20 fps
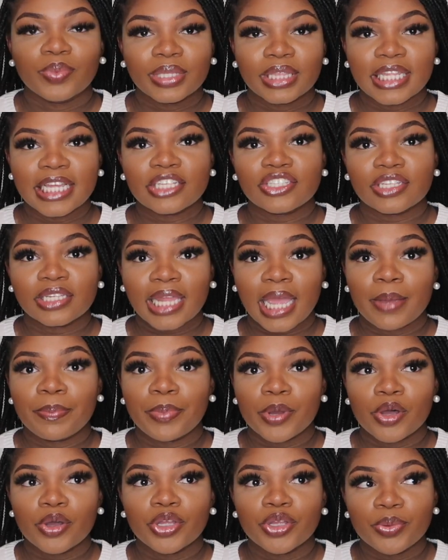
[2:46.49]
With laser
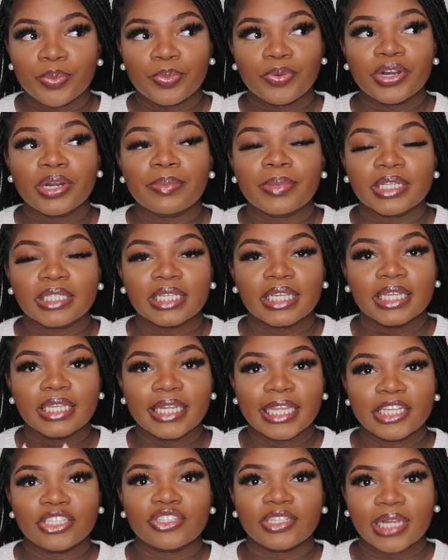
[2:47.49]
lipo, you pretty much get
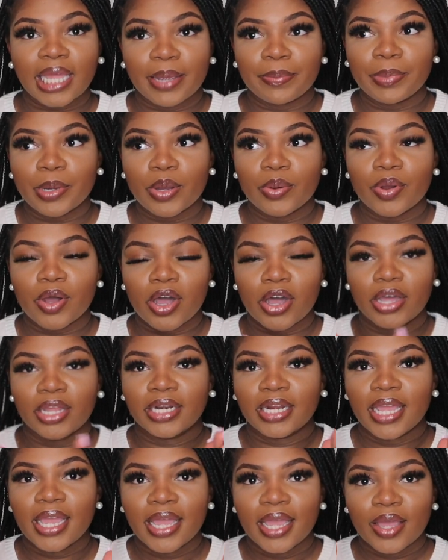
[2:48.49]
laser lipo
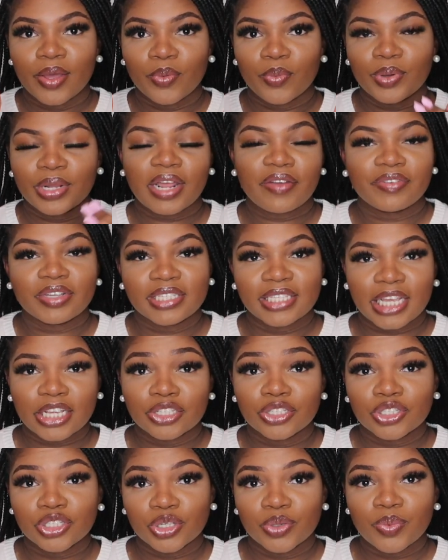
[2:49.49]
on whatever
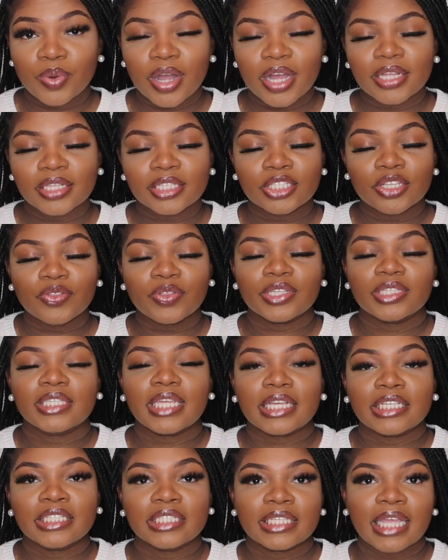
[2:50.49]
sections you want. So the
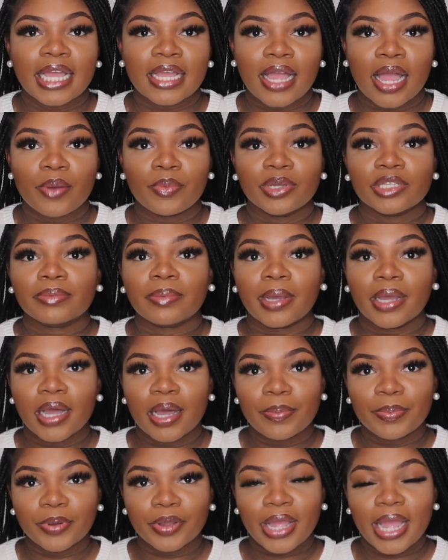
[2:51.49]
sections I got was my
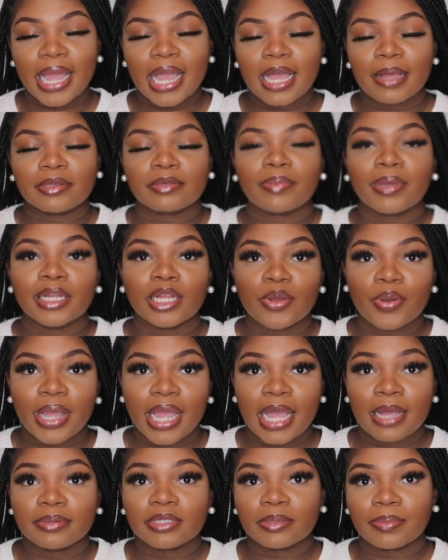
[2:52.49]
upper abs, my lower
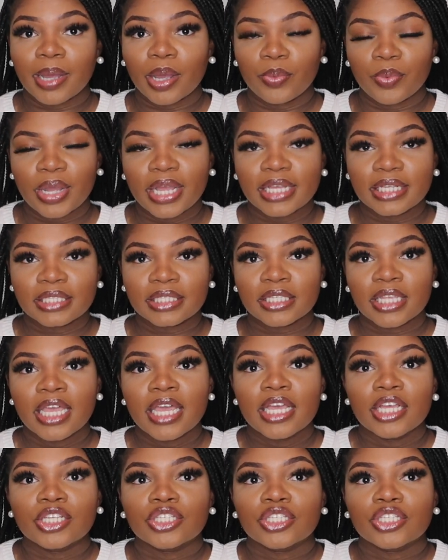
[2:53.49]
abs, and my waist.